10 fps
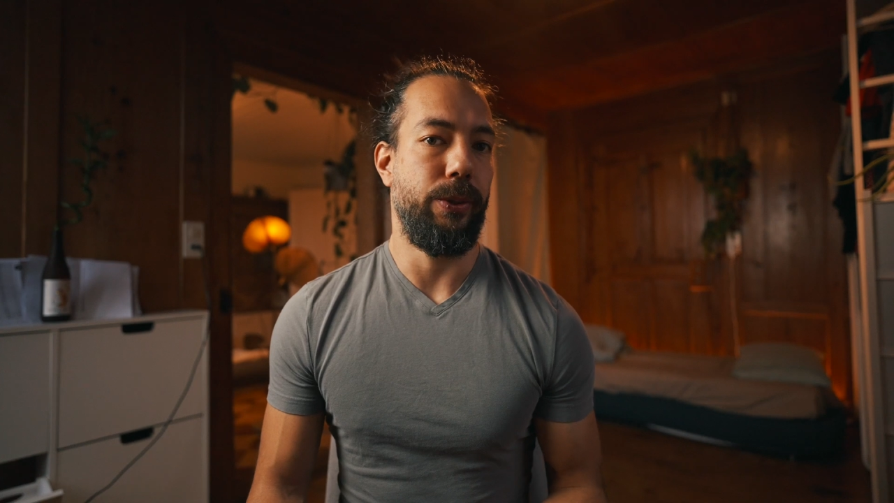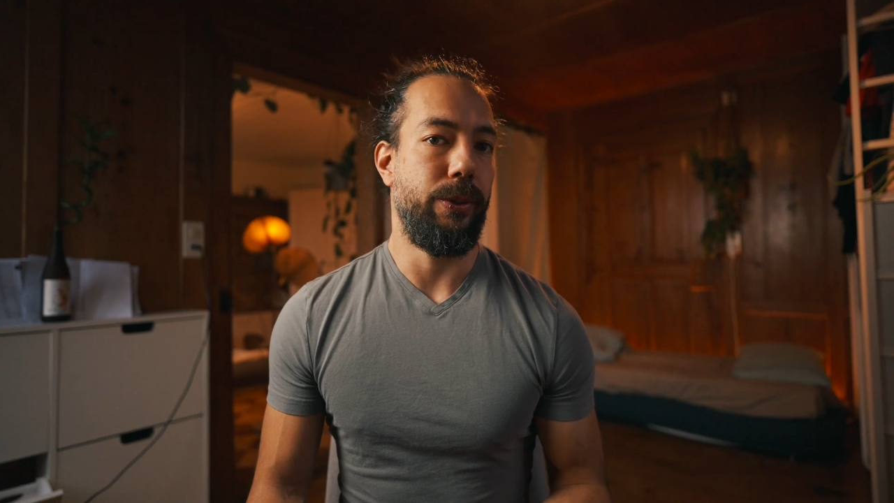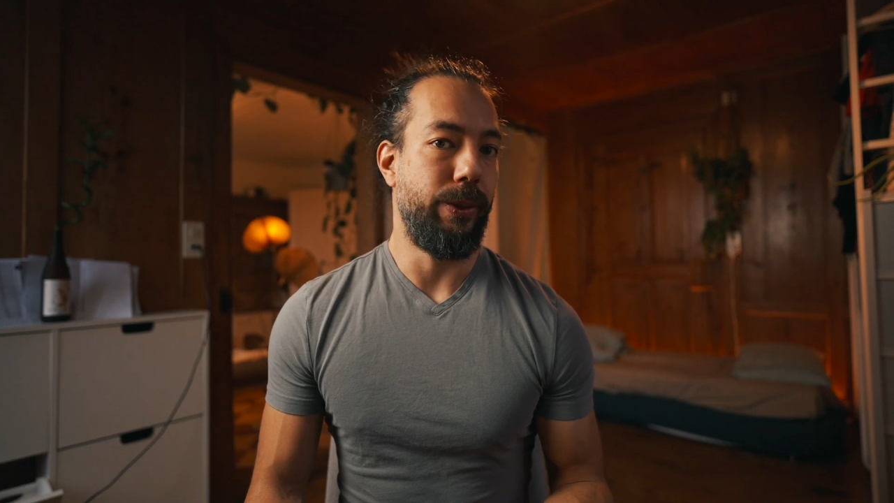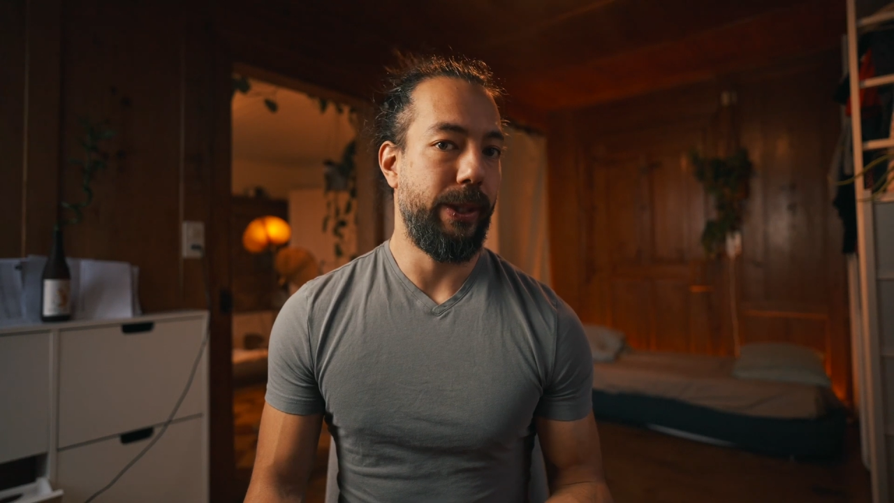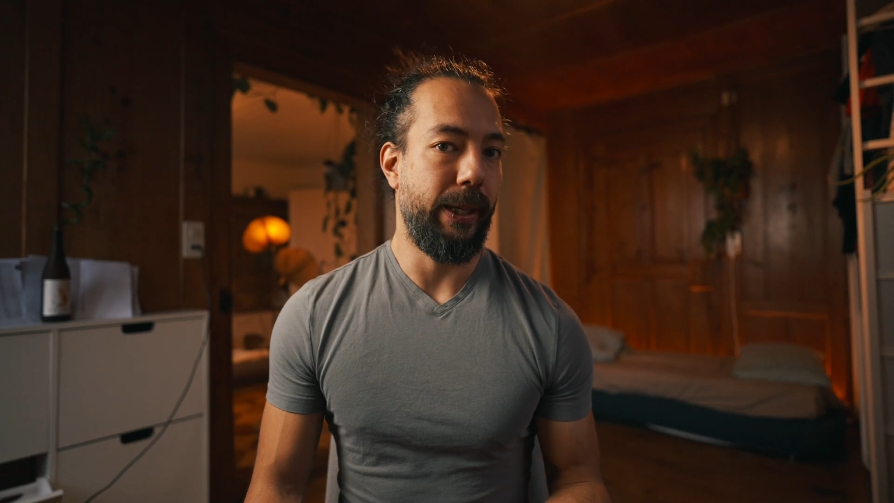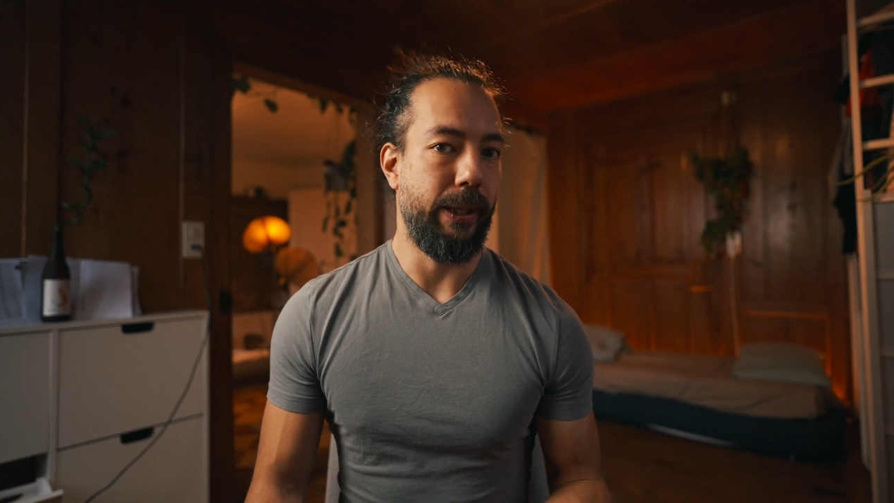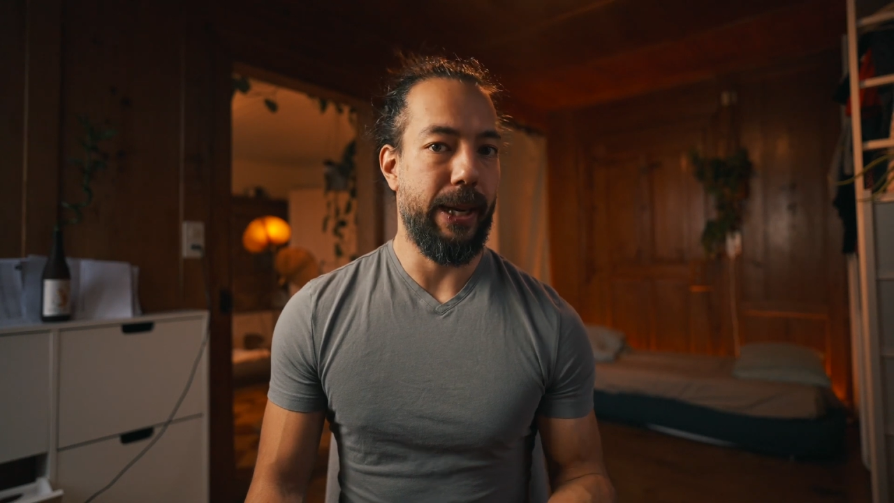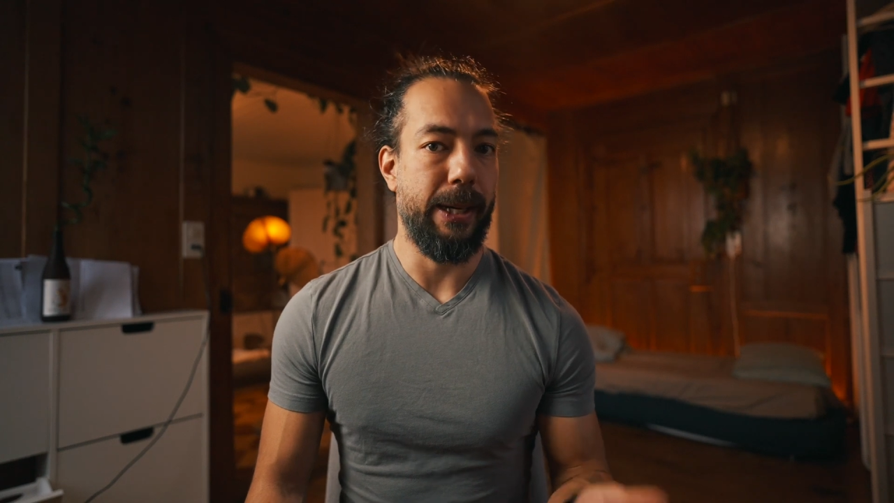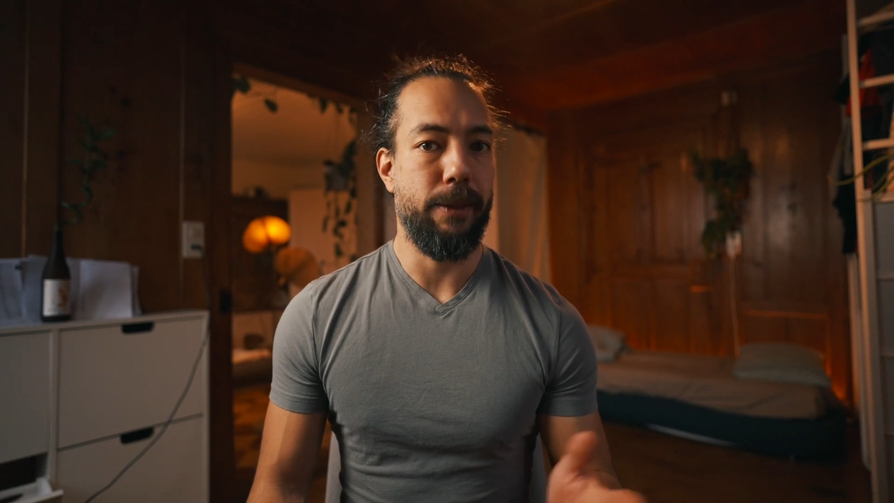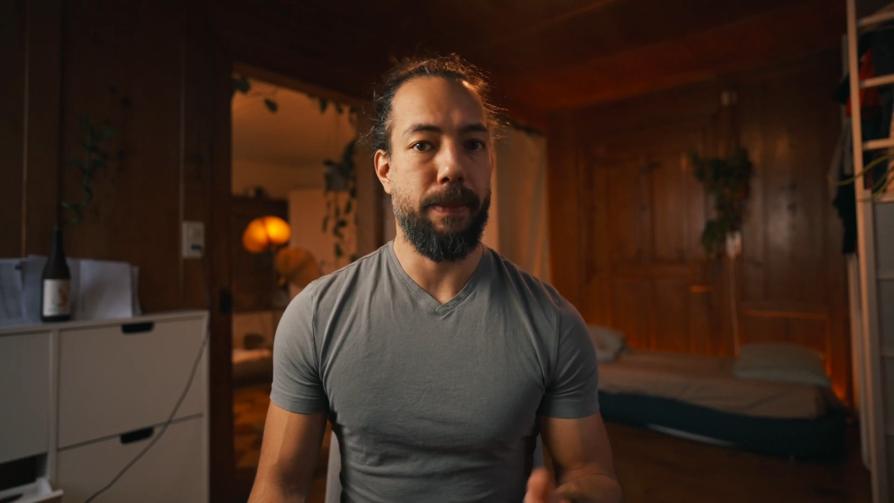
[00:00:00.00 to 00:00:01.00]
to take an
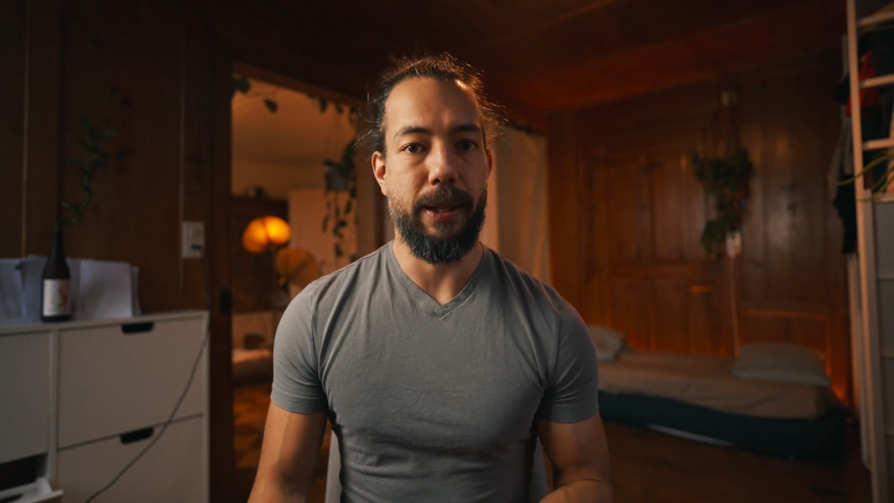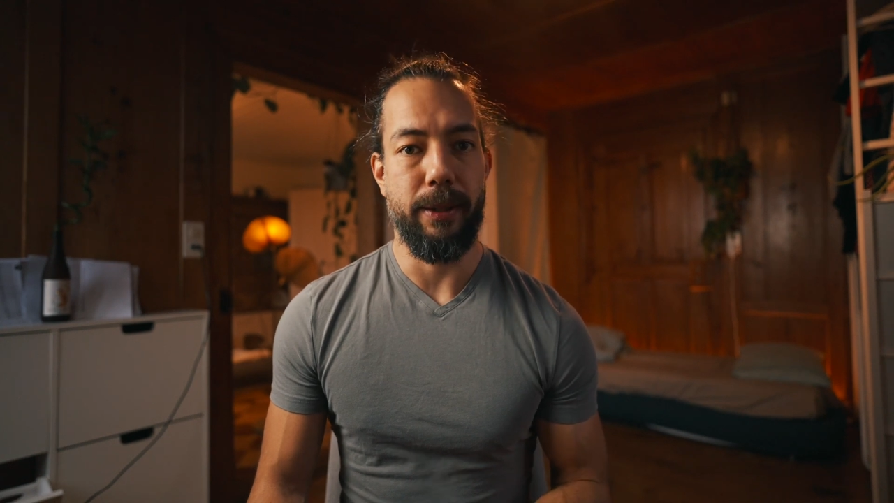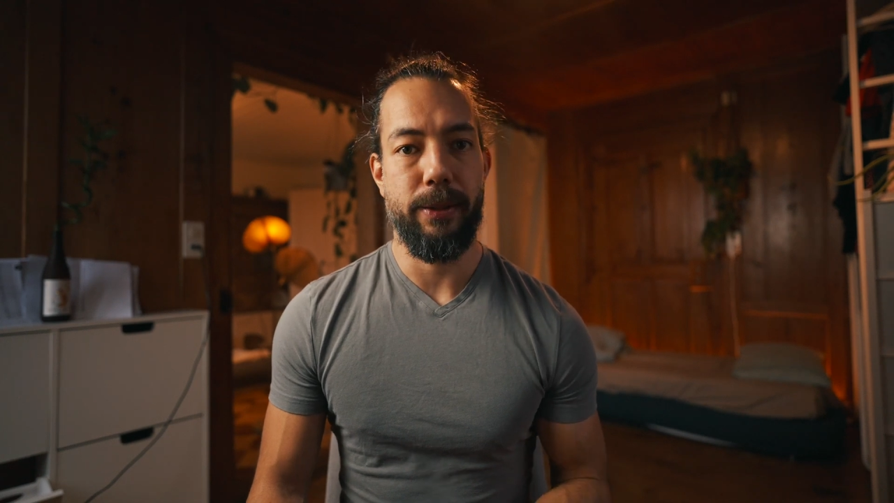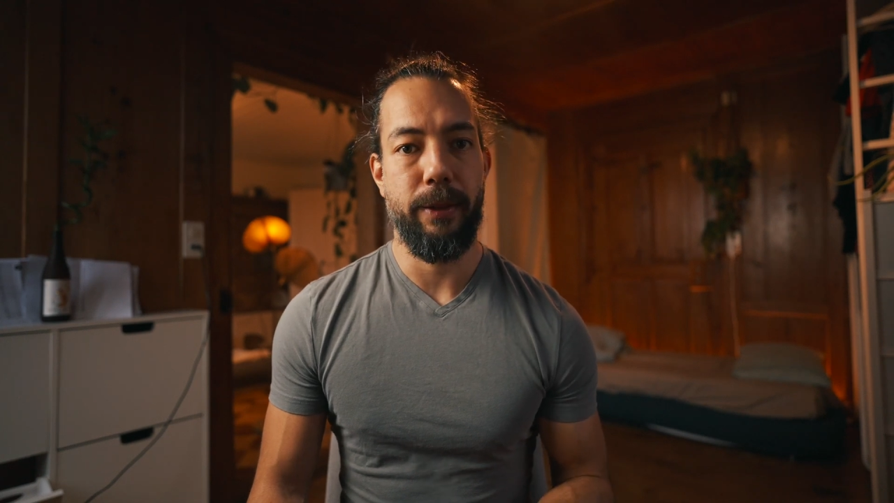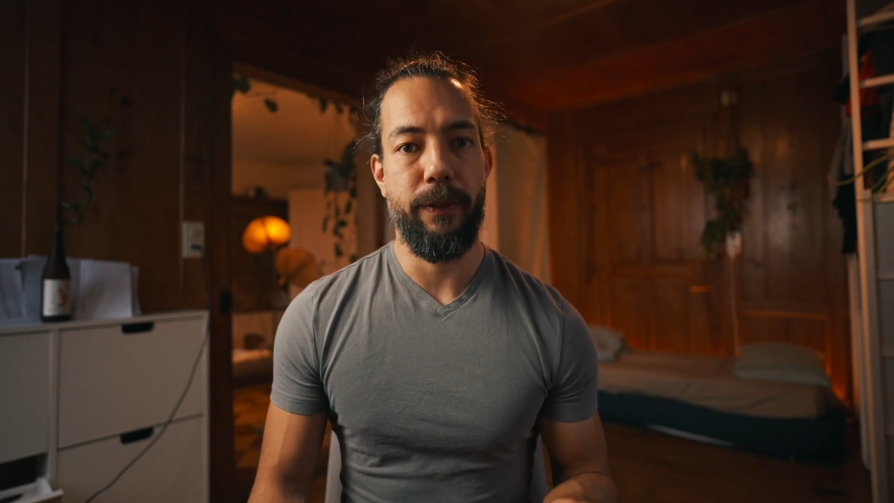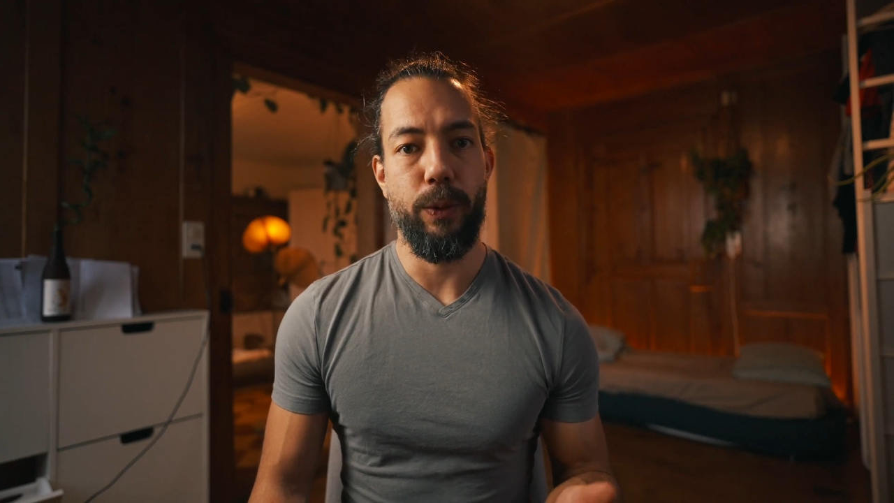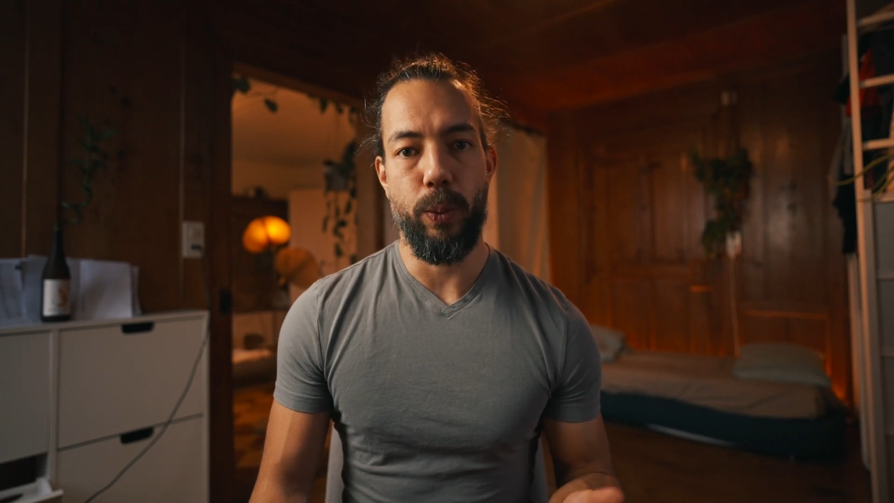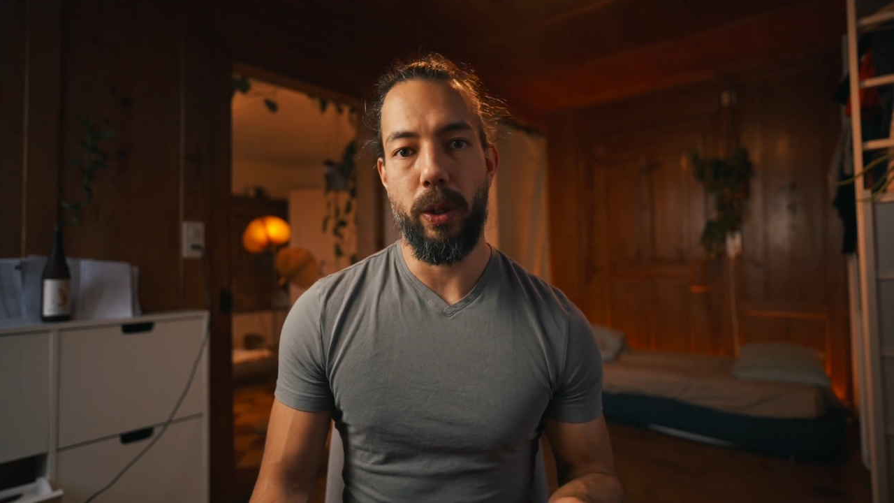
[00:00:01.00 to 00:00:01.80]
ice bath if you